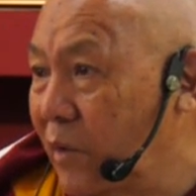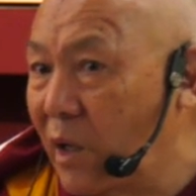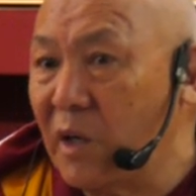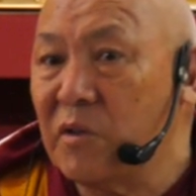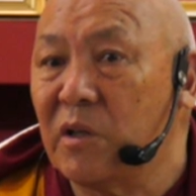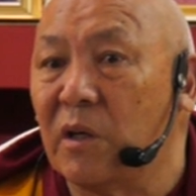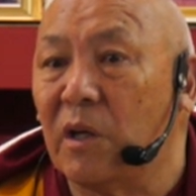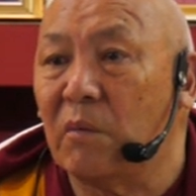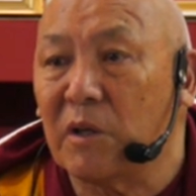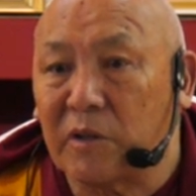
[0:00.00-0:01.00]
Einstein
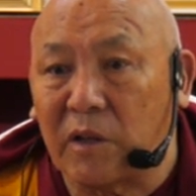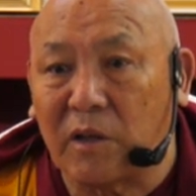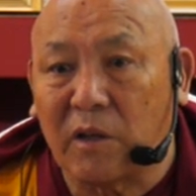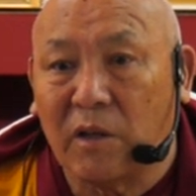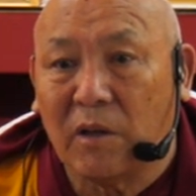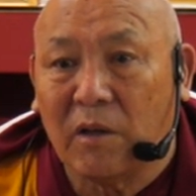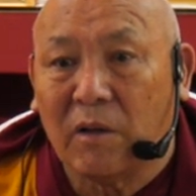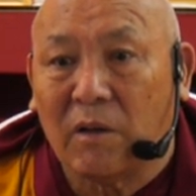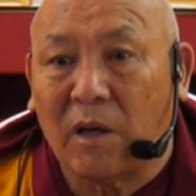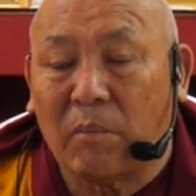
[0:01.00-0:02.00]
never said,
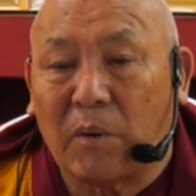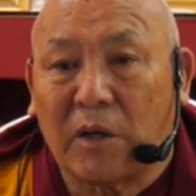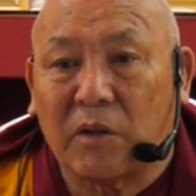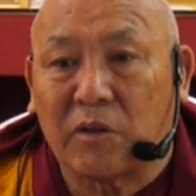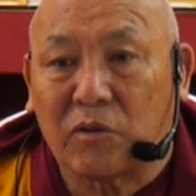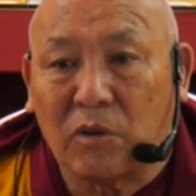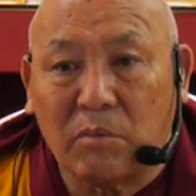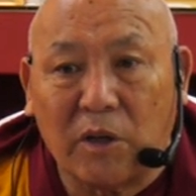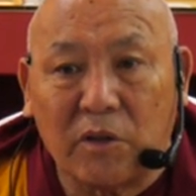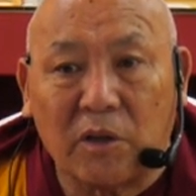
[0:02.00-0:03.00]
I practiced so
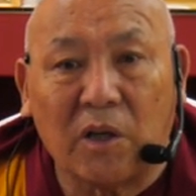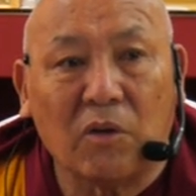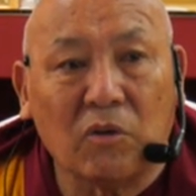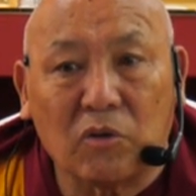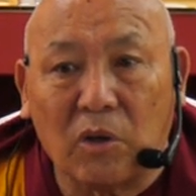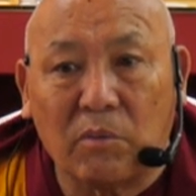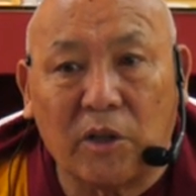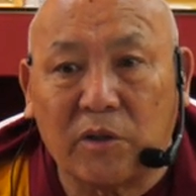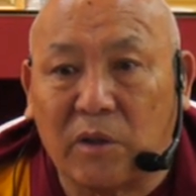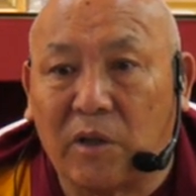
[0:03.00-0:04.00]
much, I knew so
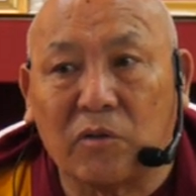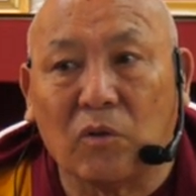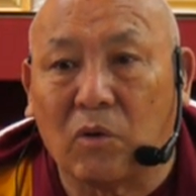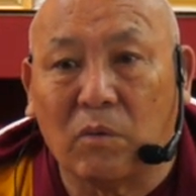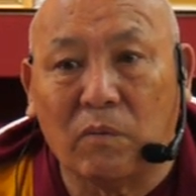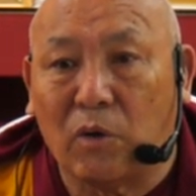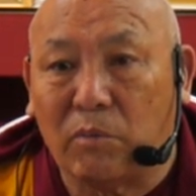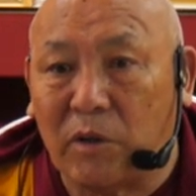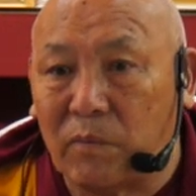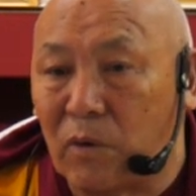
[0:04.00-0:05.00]
much, and there's no room for
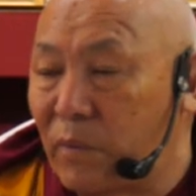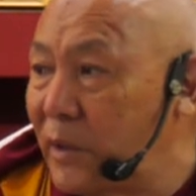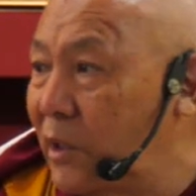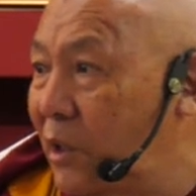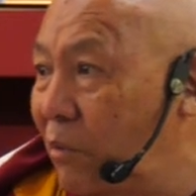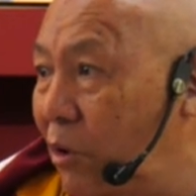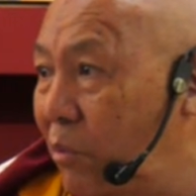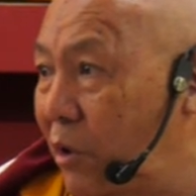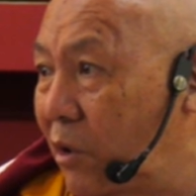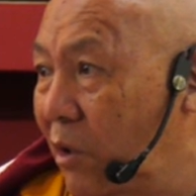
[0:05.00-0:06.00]
me for further
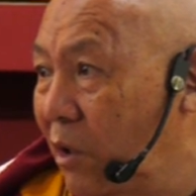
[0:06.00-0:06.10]
development.